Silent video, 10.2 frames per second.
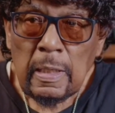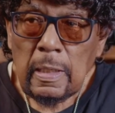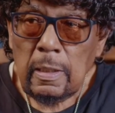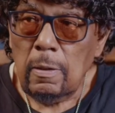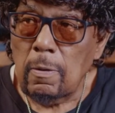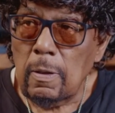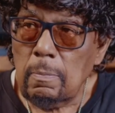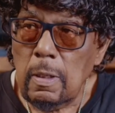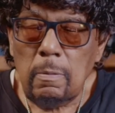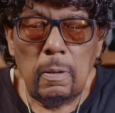
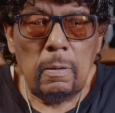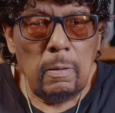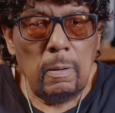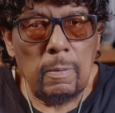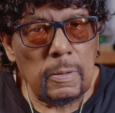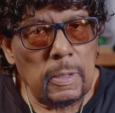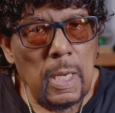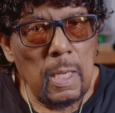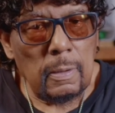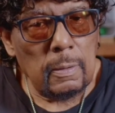it's
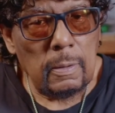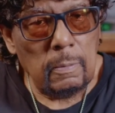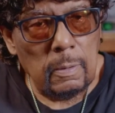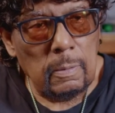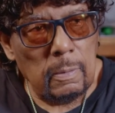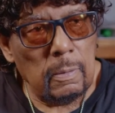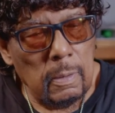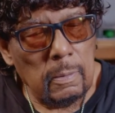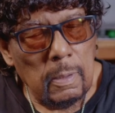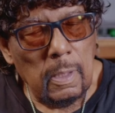kind of,
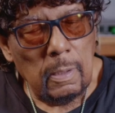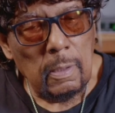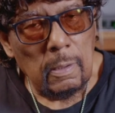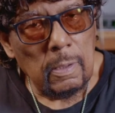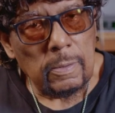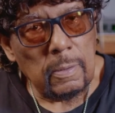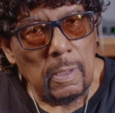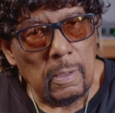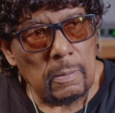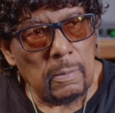
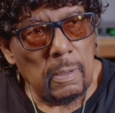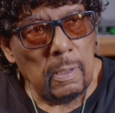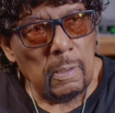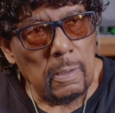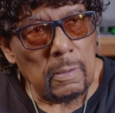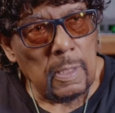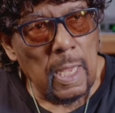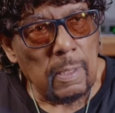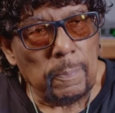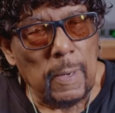it's
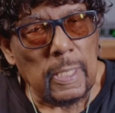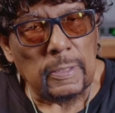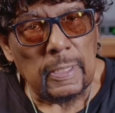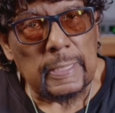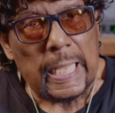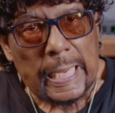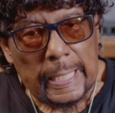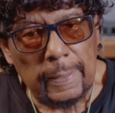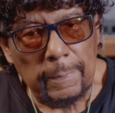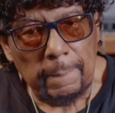not a pleasant thing,
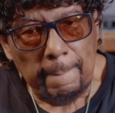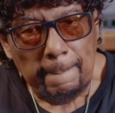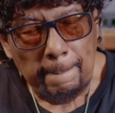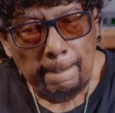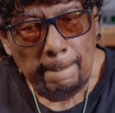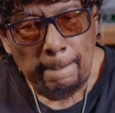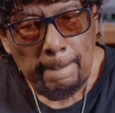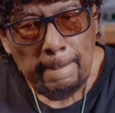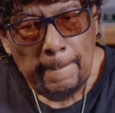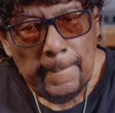
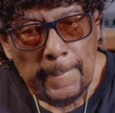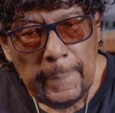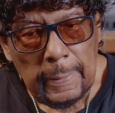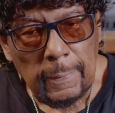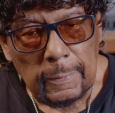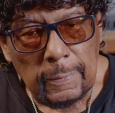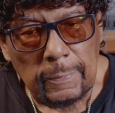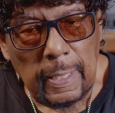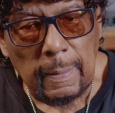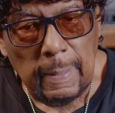to
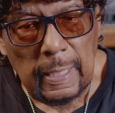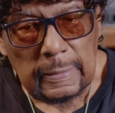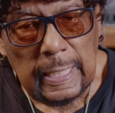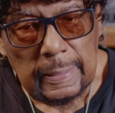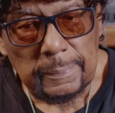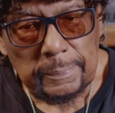think about that,